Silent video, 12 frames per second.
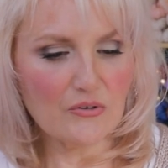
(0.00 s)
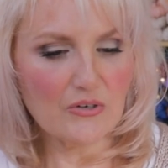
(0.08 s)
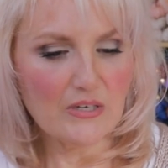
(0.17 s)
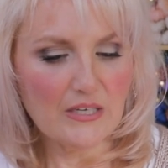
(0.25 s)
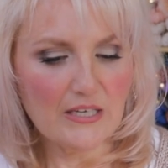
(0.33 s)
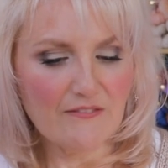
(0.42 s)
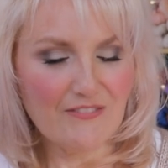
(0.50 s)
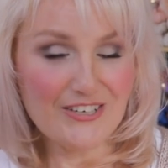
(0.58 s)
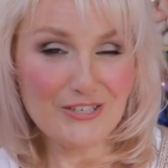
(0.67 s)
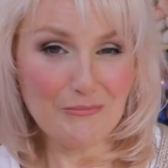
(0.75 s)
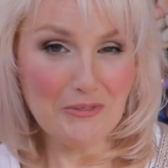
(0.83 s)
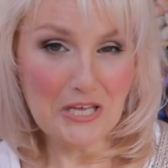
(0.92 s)
In
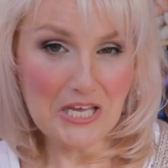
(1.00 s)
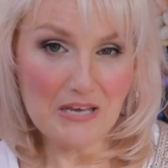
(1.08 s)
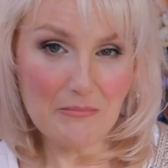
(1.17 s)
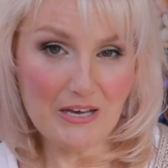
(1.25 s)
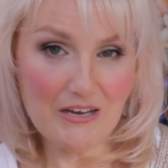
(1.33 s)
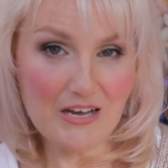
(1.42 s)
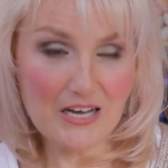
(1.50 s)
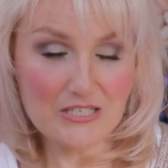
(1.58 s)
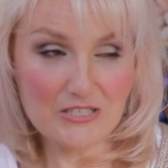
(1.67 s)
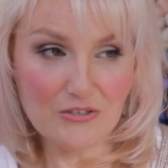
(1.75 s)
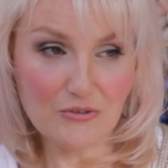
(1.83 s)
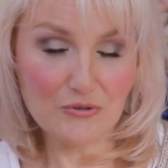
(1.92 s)
fact, I'm thinking about
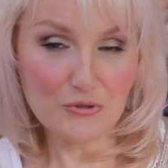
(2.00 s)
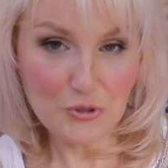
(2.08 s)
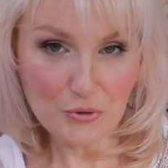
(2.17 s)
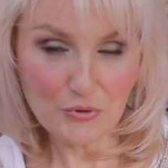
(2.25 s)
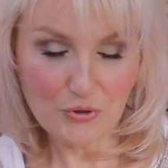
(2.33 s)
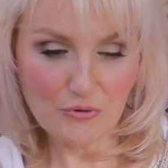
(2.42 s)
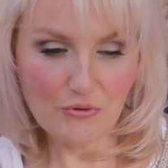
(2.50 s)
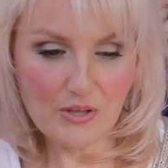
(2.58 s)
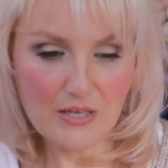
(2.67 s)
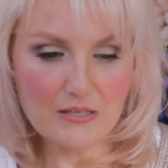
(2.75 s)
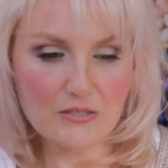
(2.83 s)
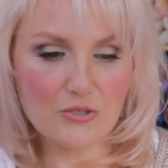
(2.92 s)
casting on 2 new
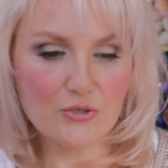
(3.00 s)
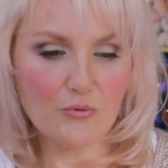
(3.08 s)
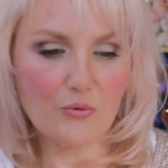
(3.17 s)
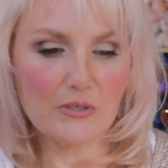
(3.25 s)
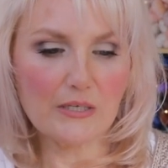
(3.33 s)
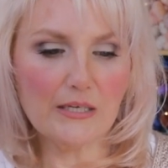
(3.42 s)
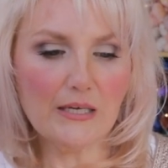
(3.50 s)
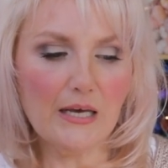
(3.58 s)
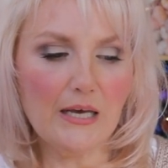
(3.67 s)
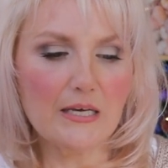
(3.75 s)
things shortly.